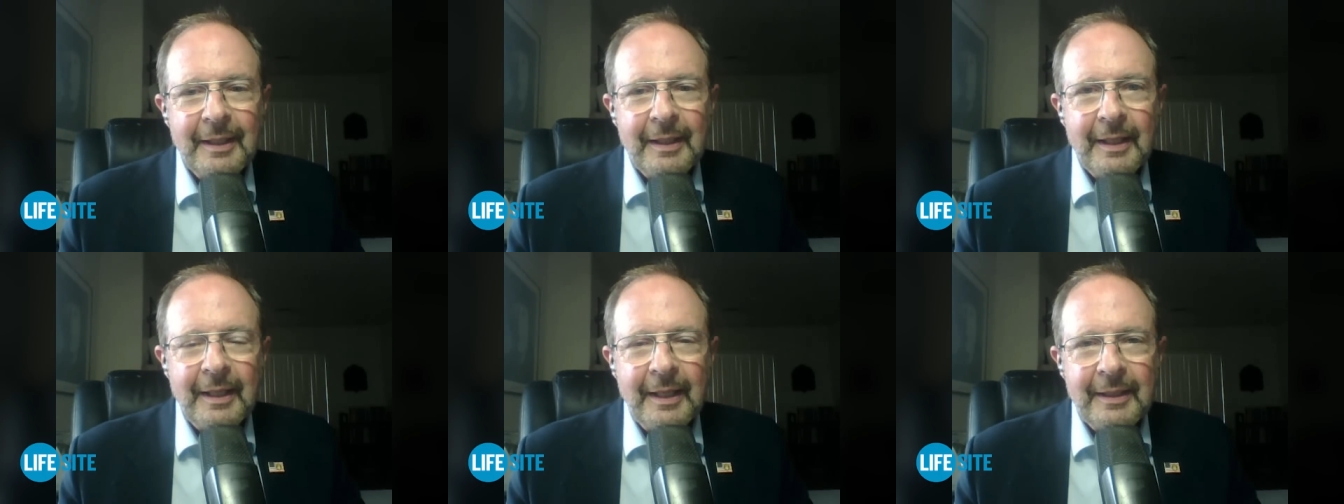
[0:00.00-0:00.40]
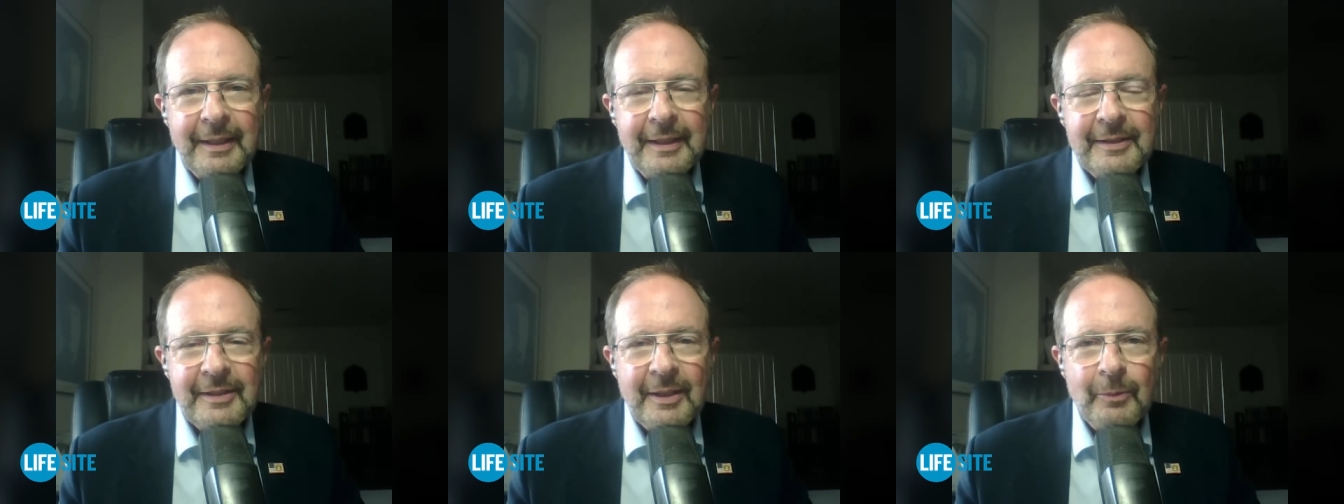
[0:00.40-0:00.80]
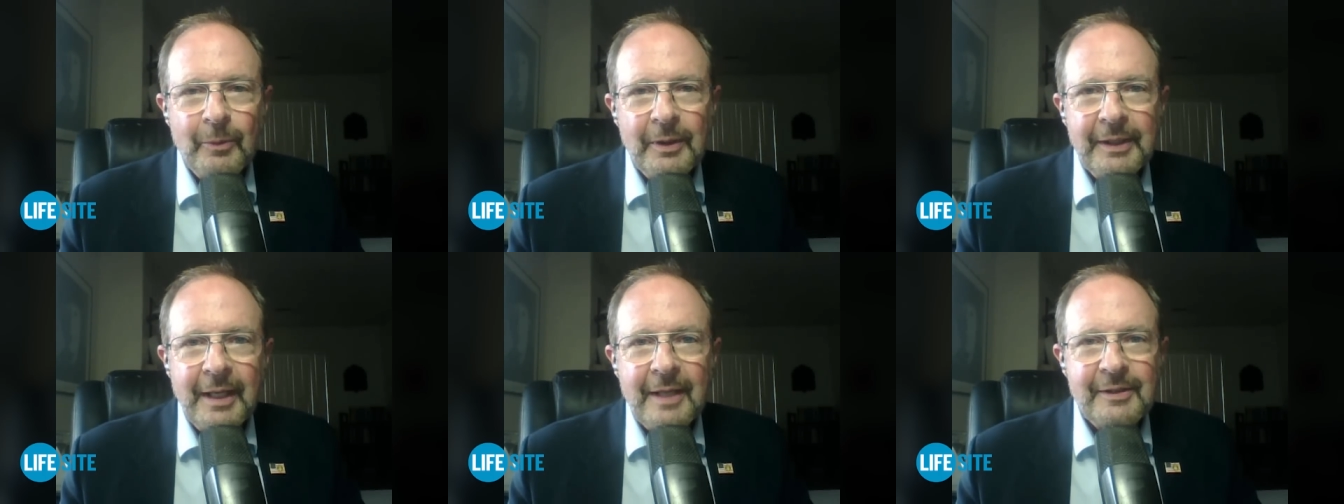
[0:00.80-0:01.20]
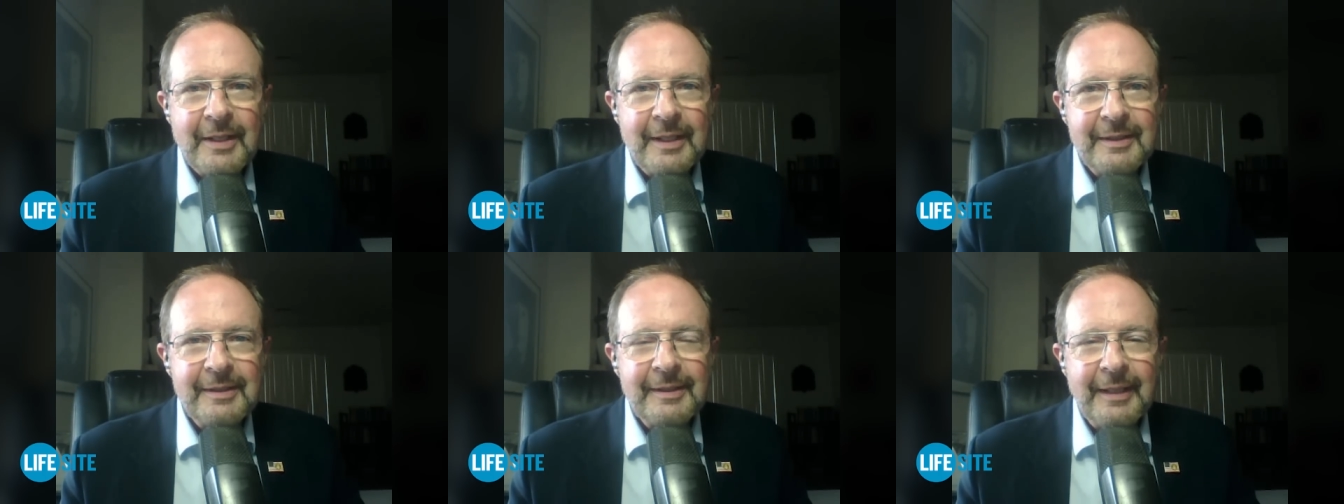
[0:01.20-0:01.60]
And he said, "Well, yes, I
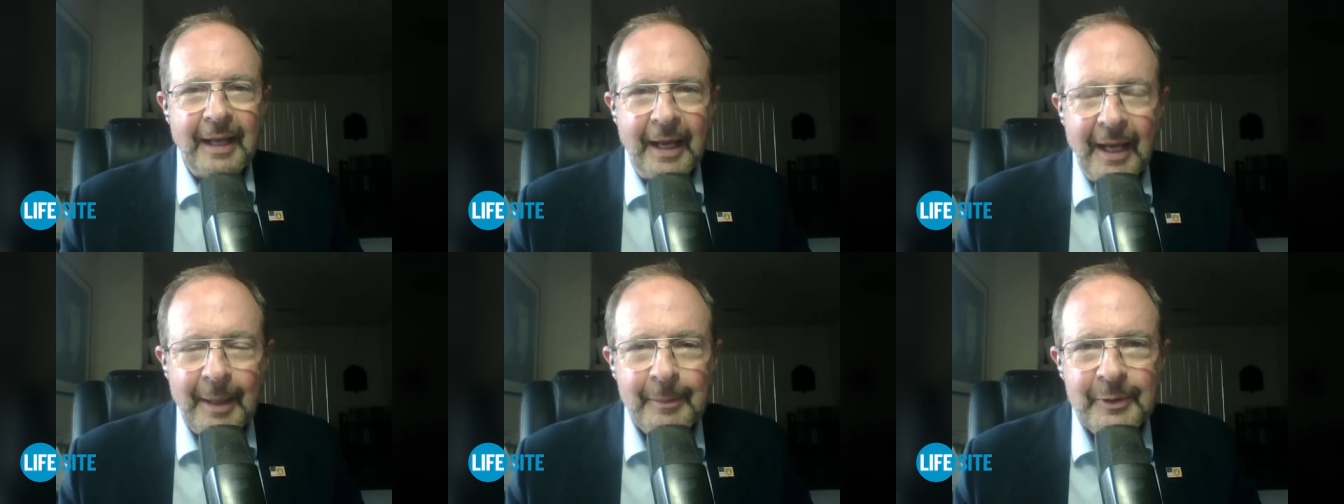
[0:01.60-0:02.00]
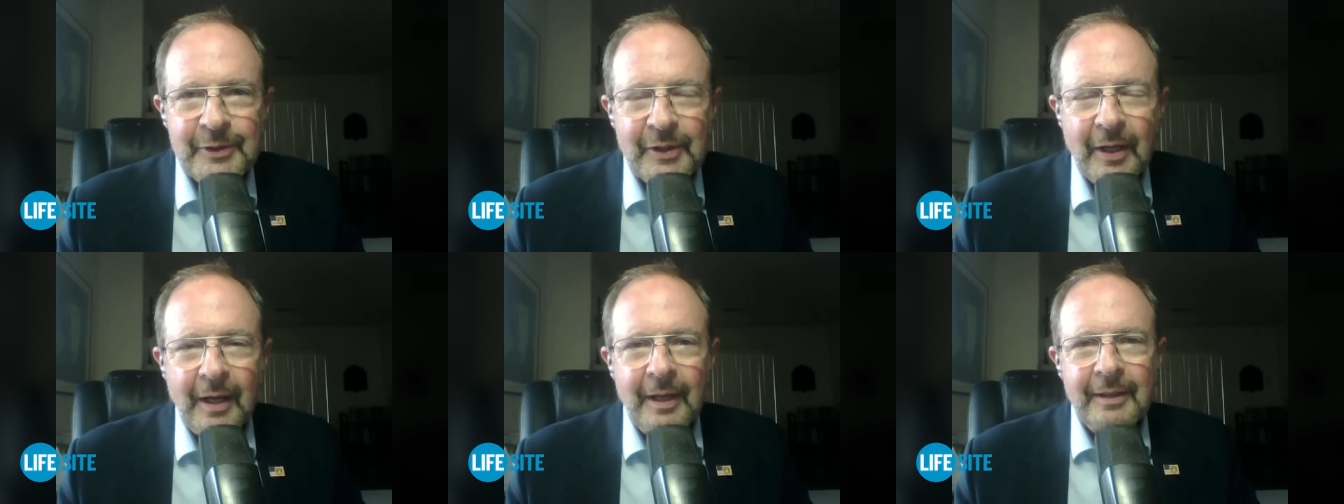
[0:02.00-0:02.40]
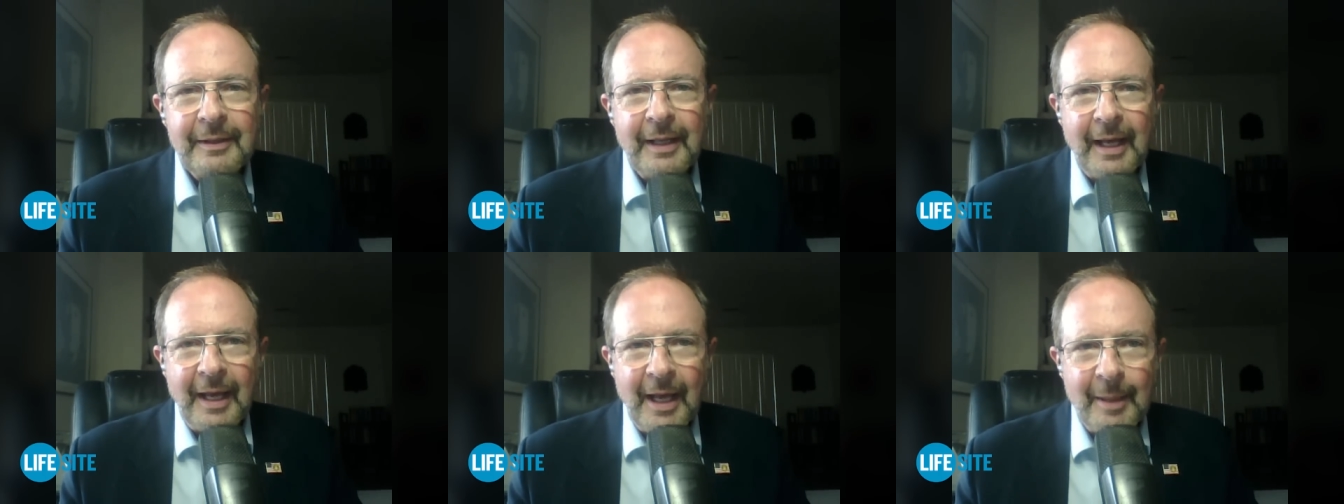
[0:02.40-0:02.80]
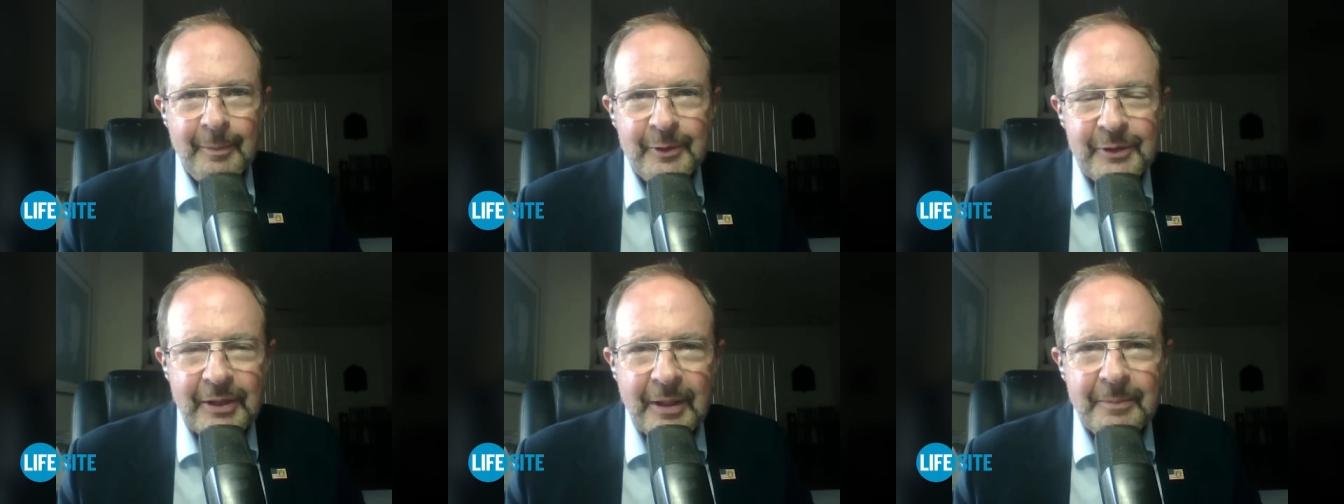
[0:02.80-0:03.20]
see Amazon,
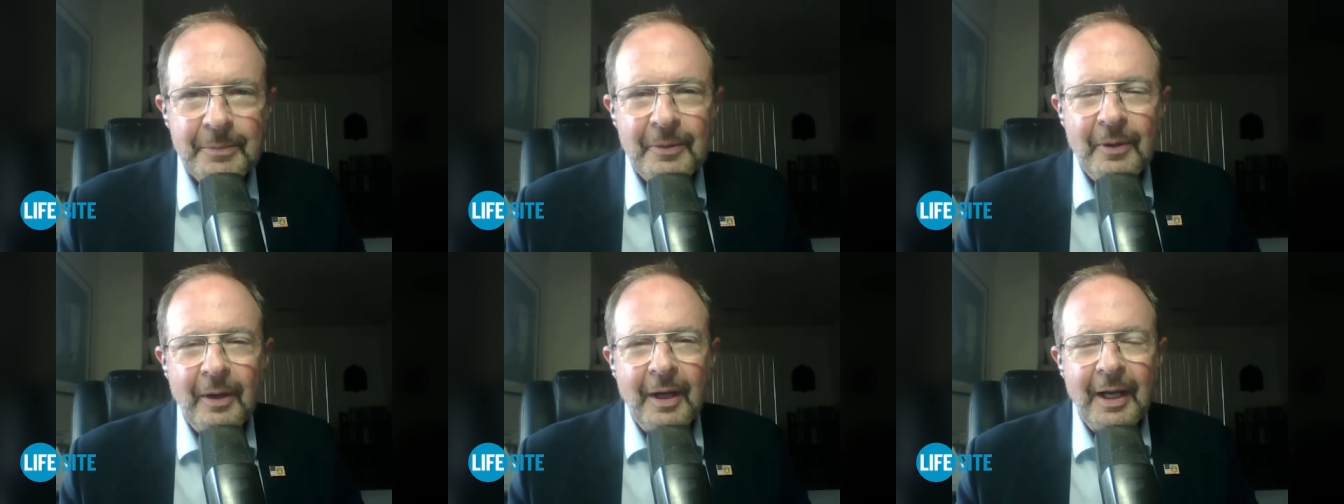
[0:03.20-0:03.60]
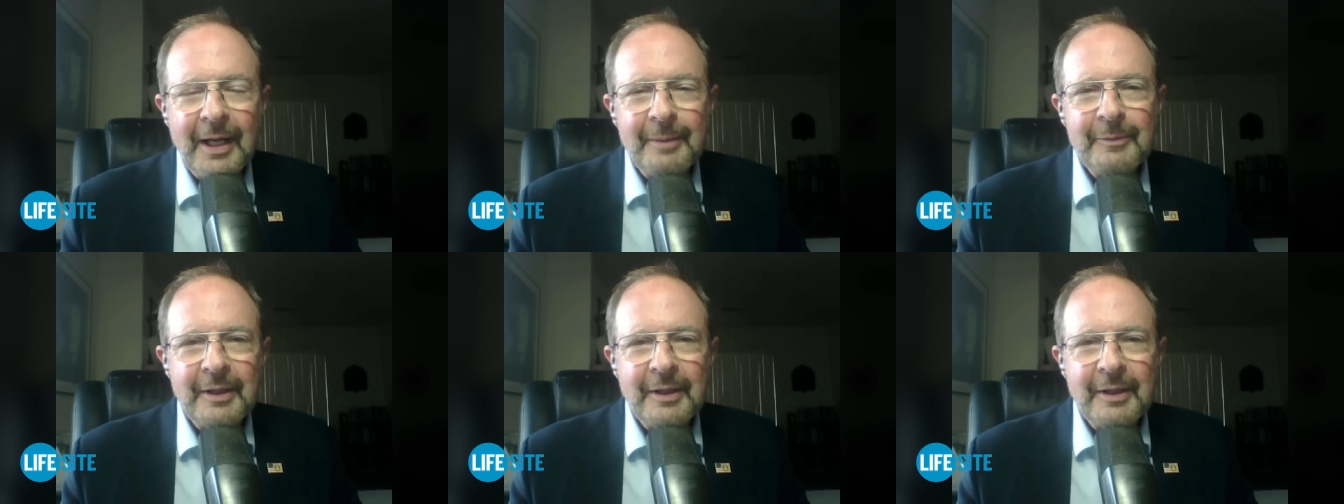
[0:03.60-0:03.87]
Amazon Prime."